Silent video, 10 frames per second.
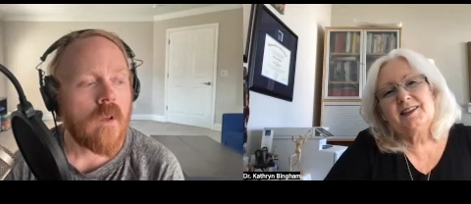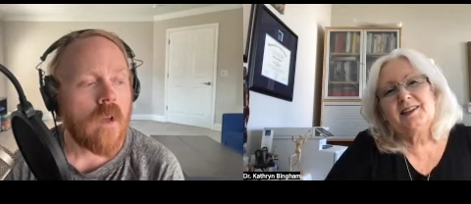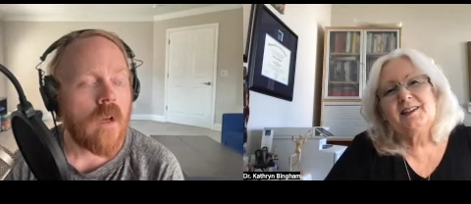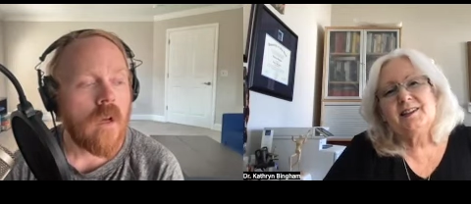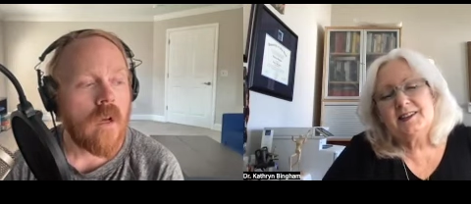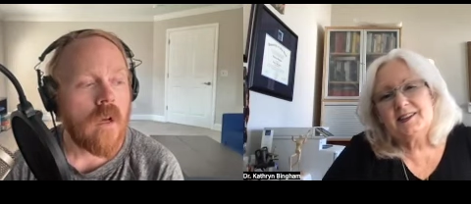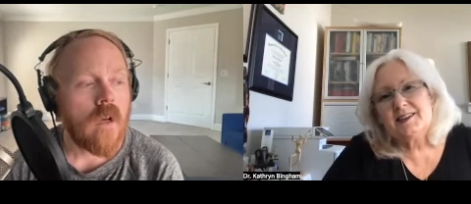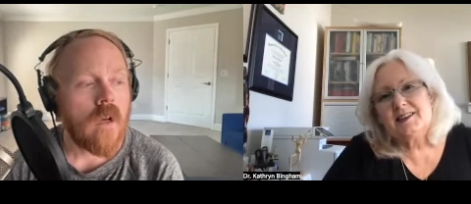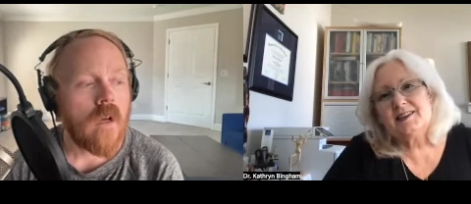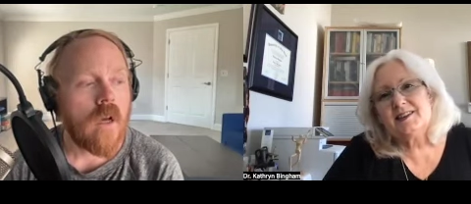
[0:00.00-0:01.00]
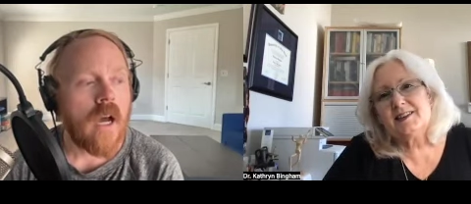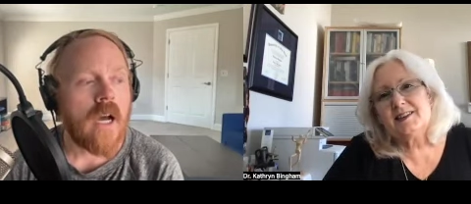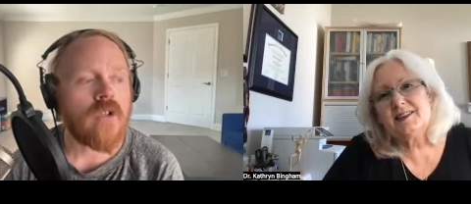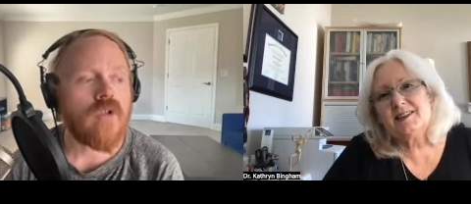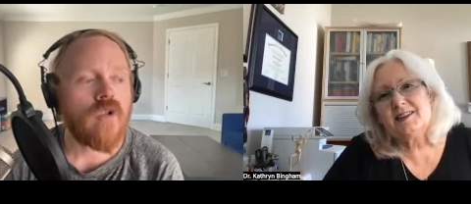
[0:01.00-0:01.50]
Speaker 1: I
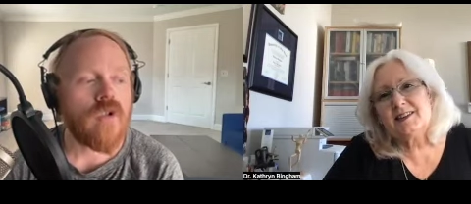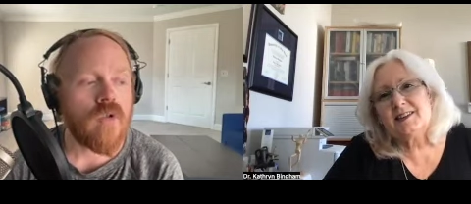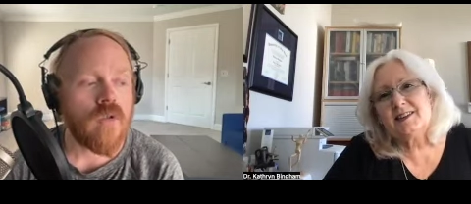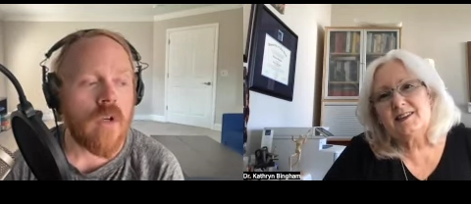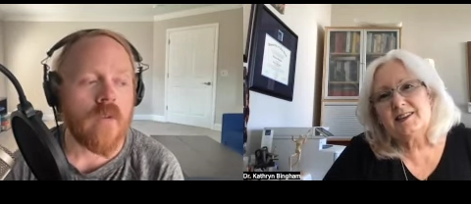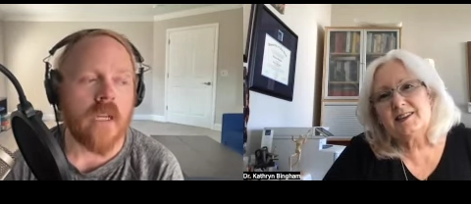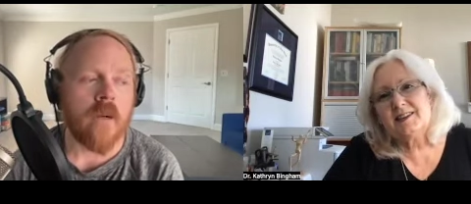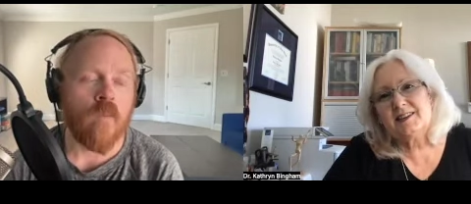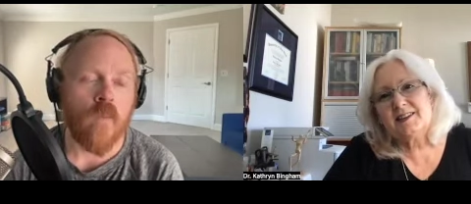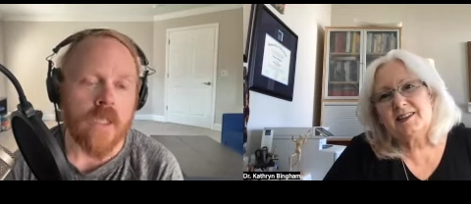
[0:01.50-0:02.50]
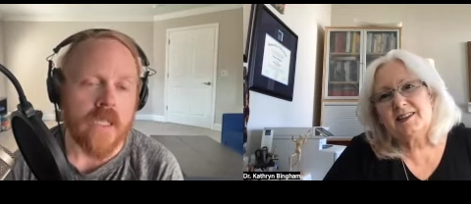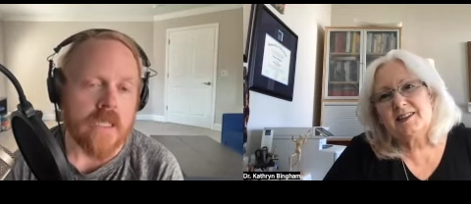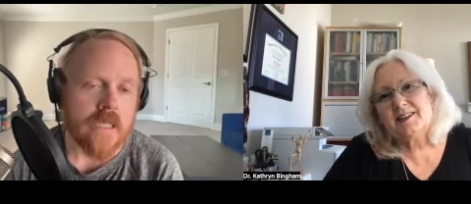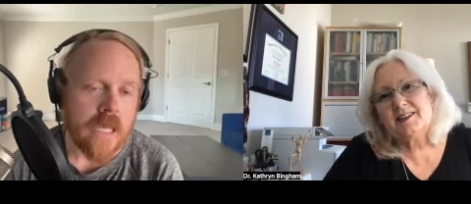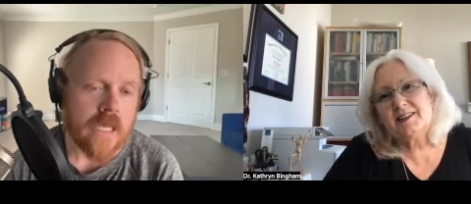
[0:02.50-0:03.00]
do know that I'm willing to
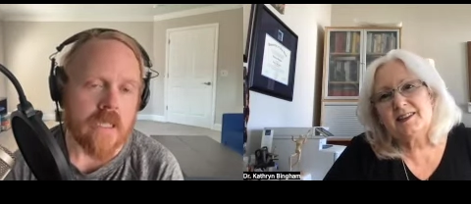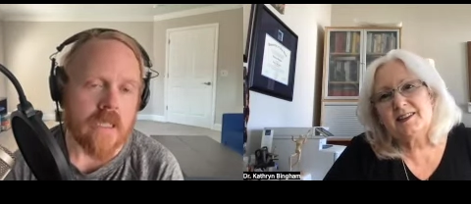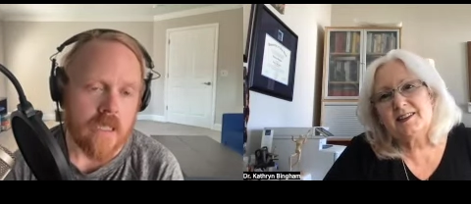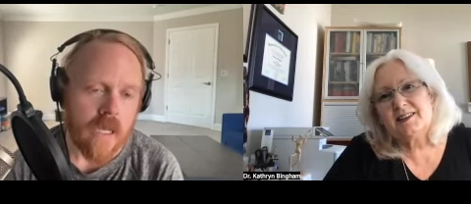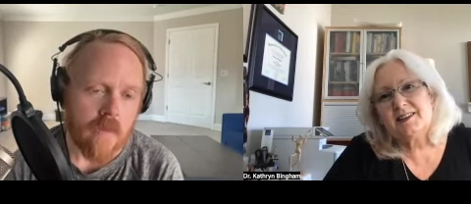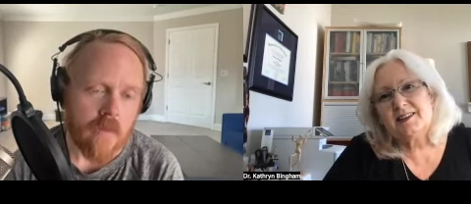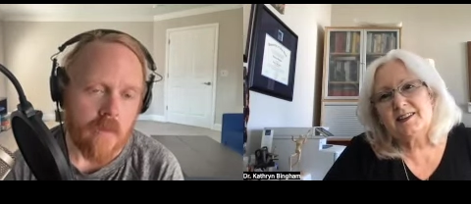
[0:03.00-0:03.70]
take a step.